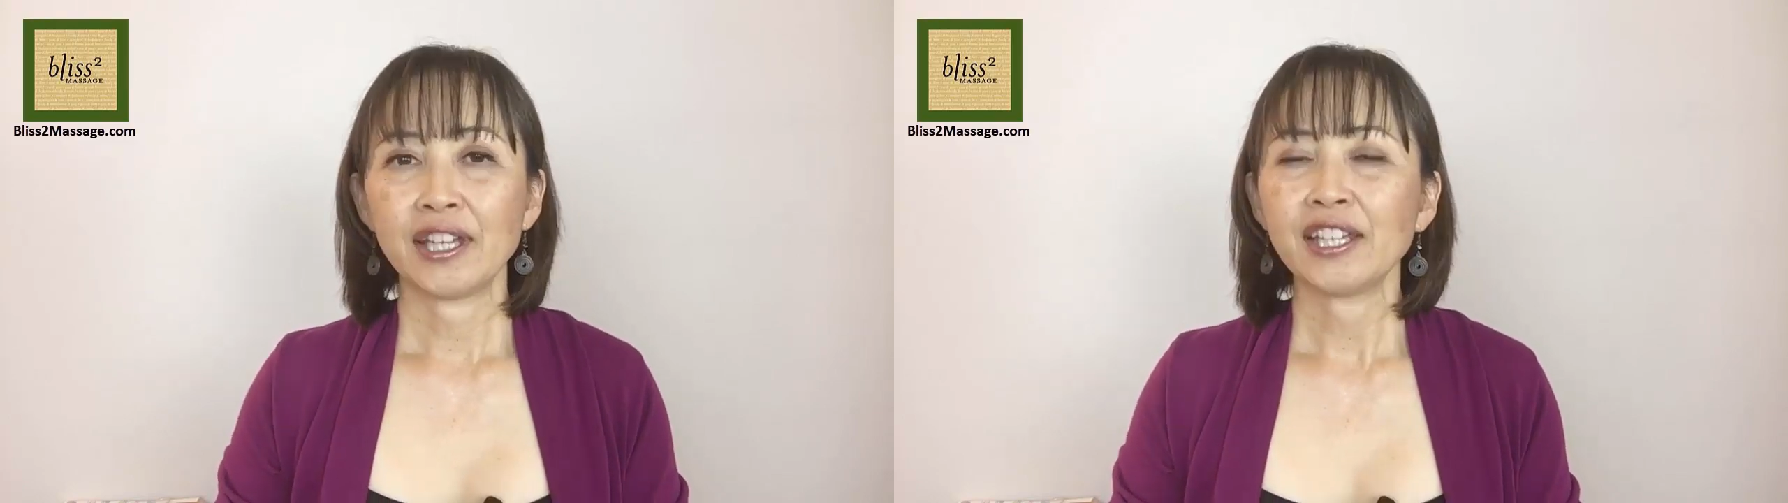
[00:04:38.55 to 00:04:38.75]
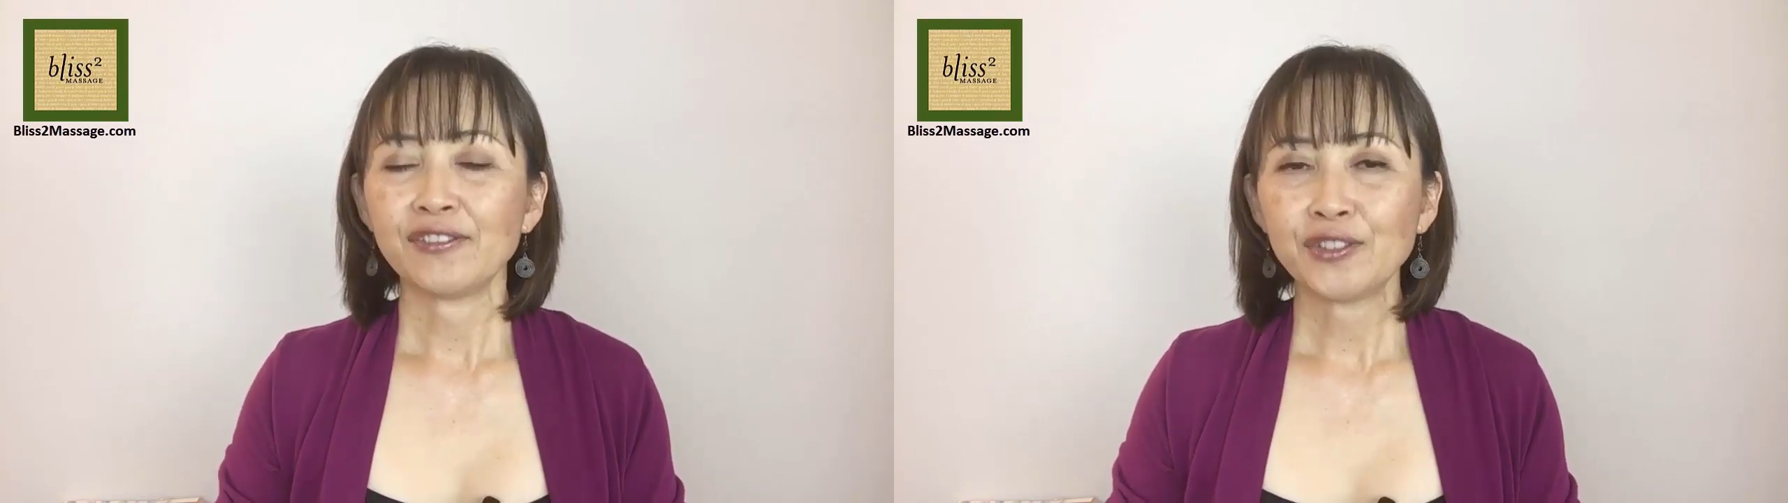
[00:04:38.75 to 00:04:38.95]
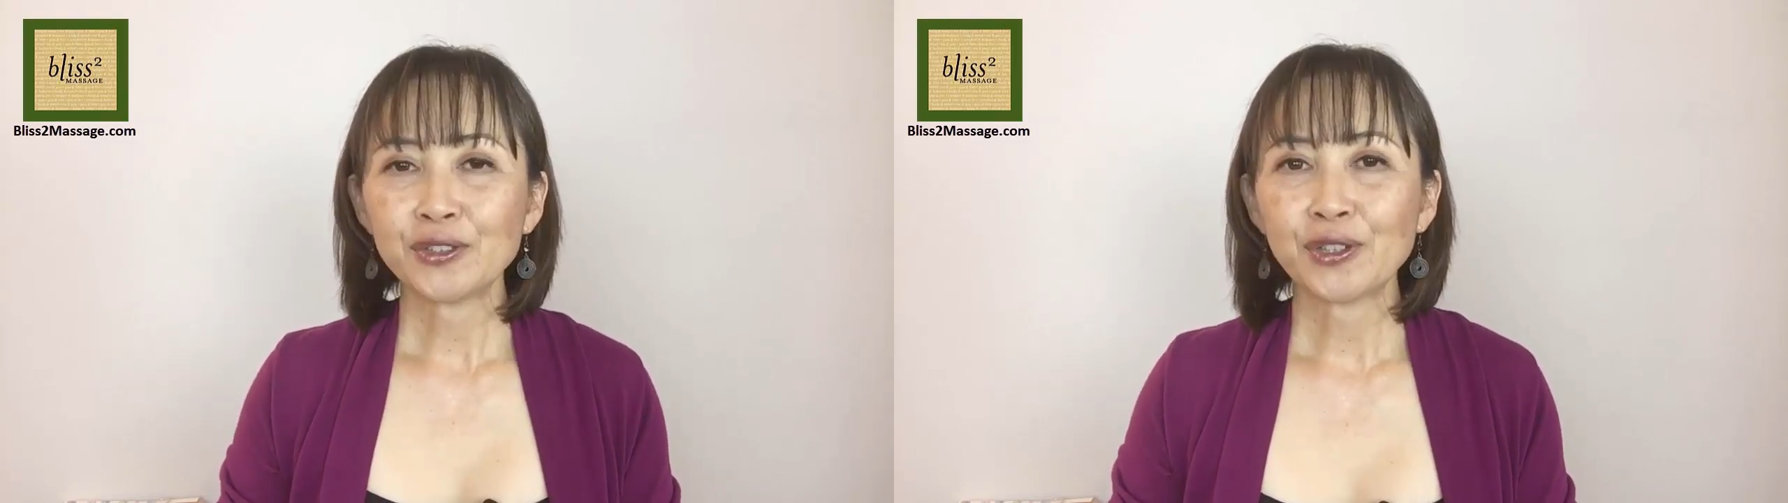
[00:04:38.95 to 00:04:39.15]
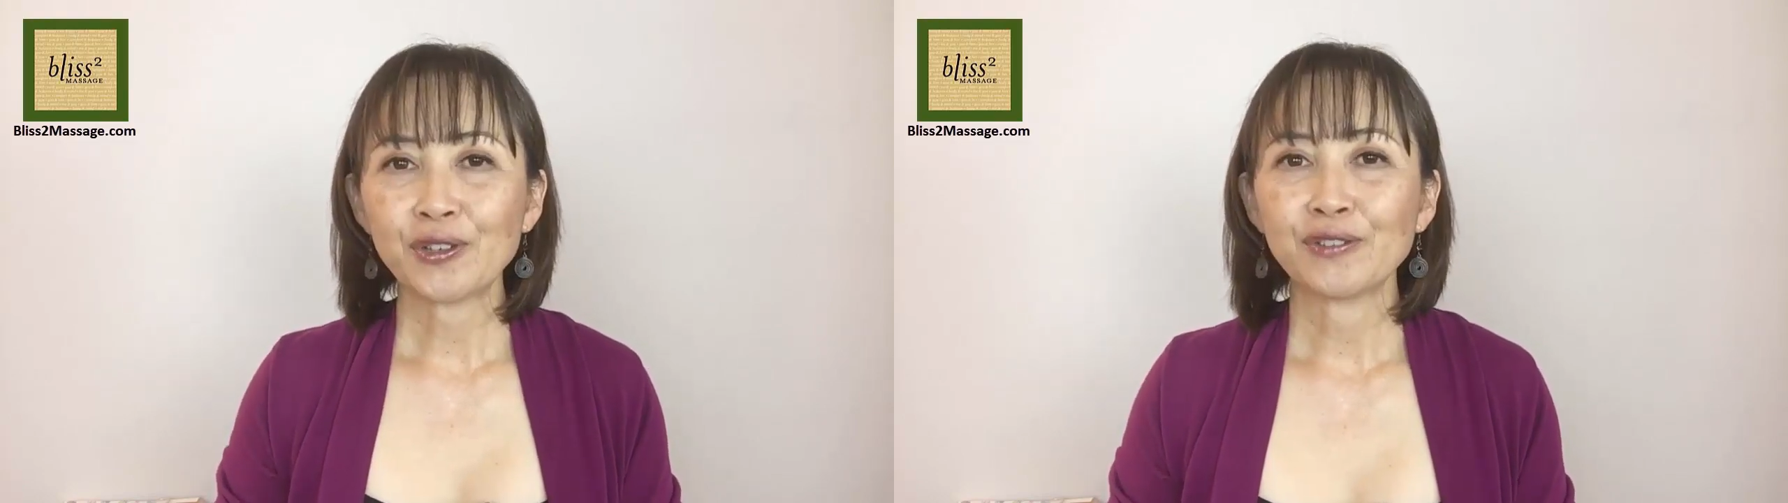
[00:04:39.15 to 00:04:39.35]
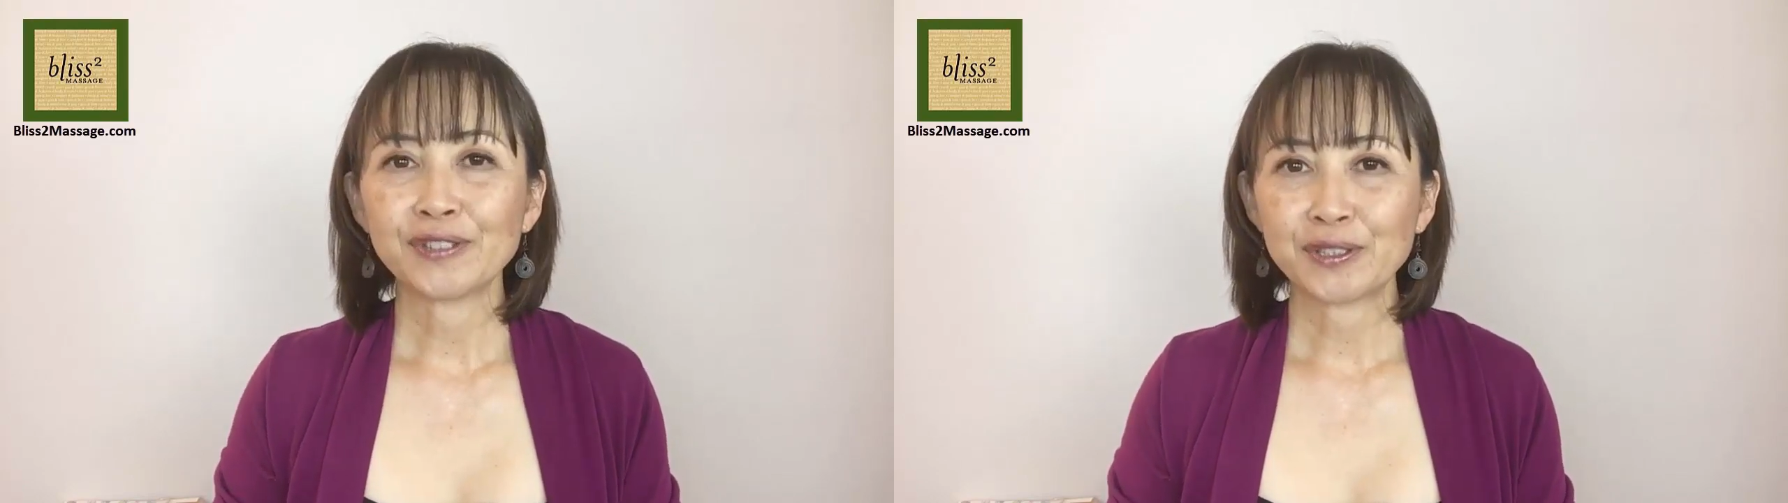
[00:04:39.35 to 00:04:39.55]
If you know
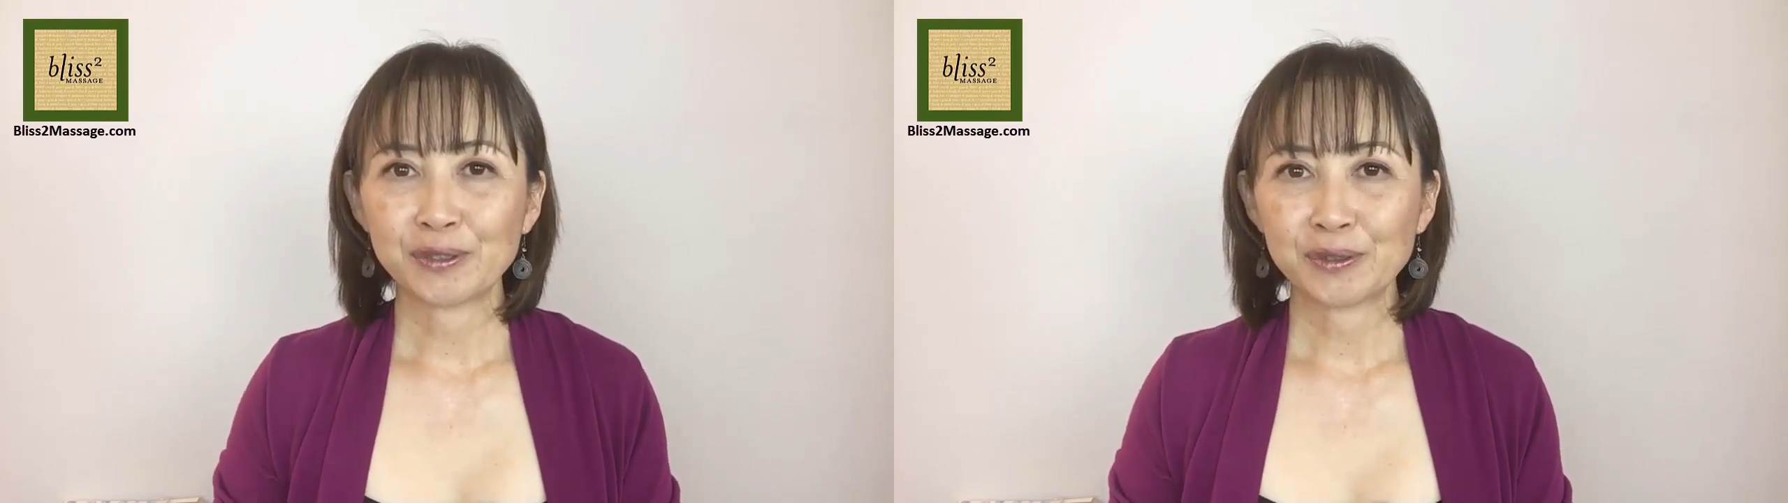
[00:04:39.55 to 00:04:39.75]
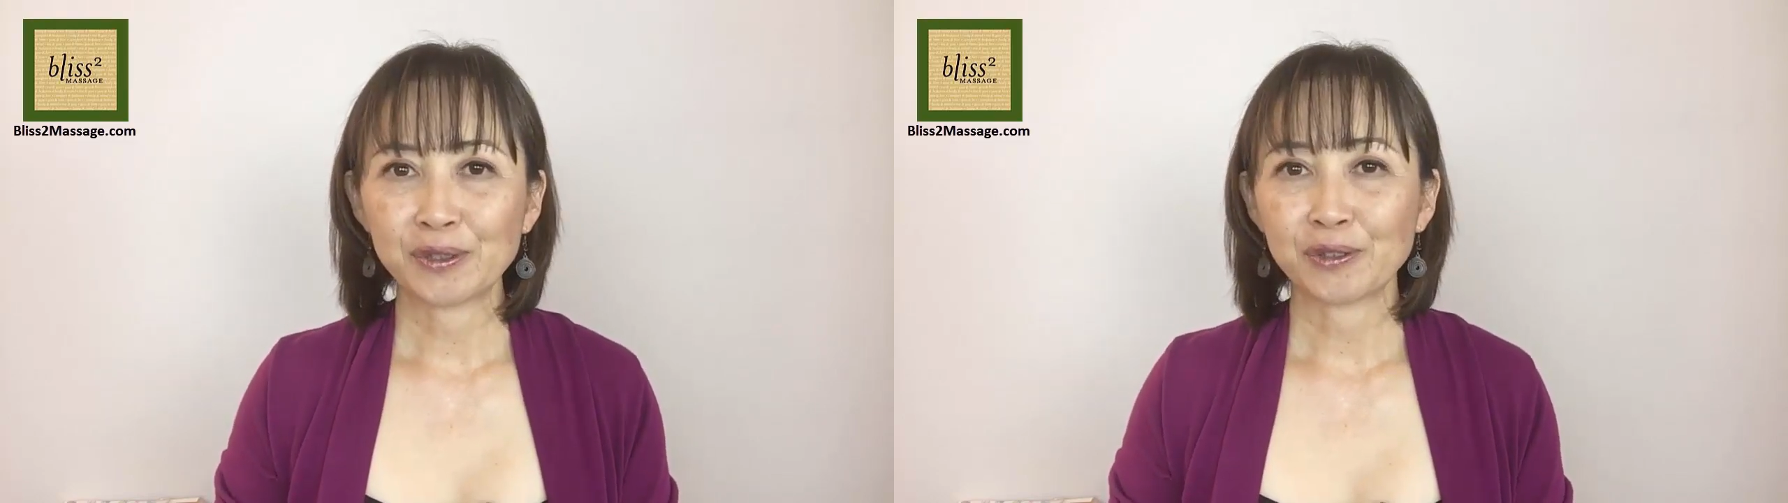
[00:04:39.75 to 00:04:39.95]
of a tool